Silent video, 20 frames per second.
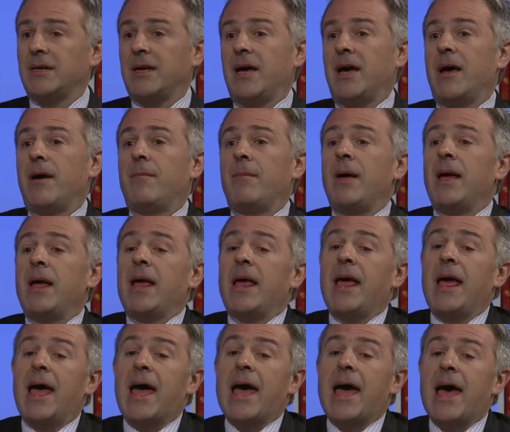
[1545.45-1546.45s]
Um,
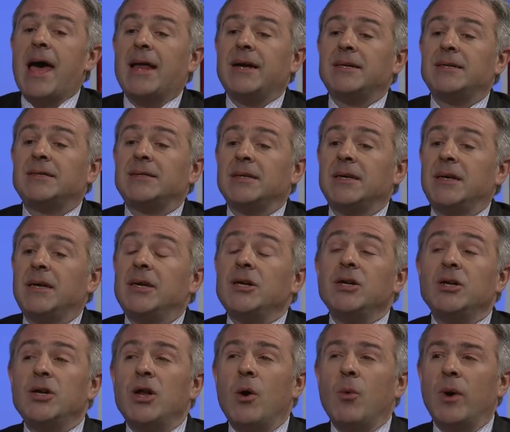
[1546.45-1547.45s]
and
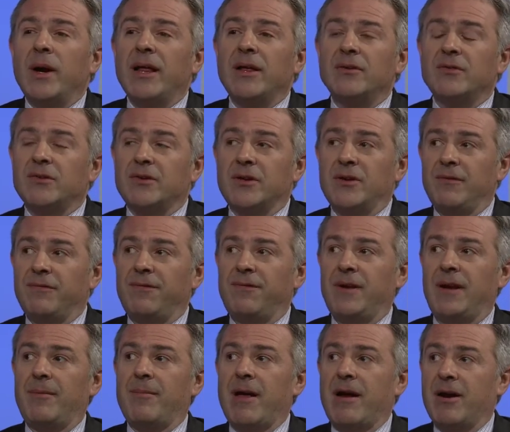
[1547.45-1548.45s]
no one else can
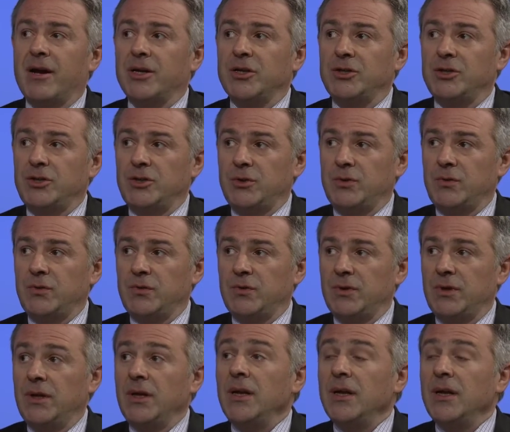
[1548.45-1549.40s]
fill America's shoes.